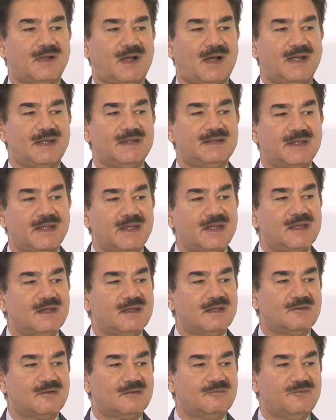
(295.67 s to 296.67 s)
I
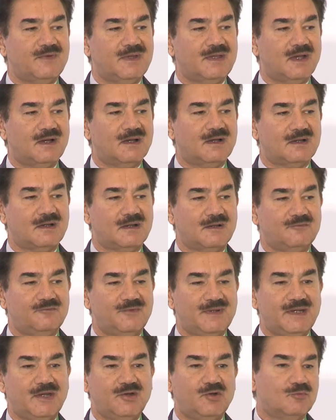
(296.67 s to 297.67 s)
think we
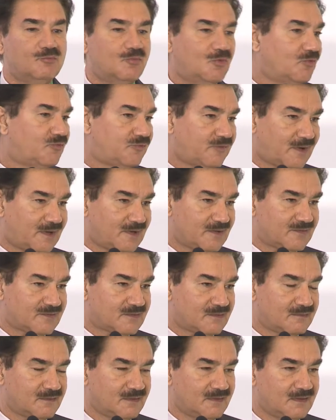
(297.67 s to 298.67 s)
need to move
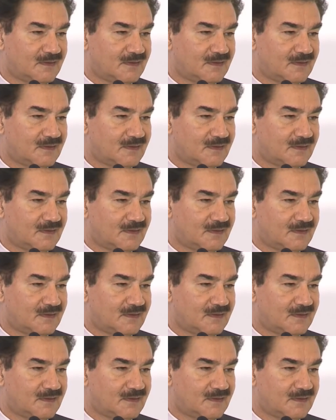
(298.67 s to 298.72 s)
fast.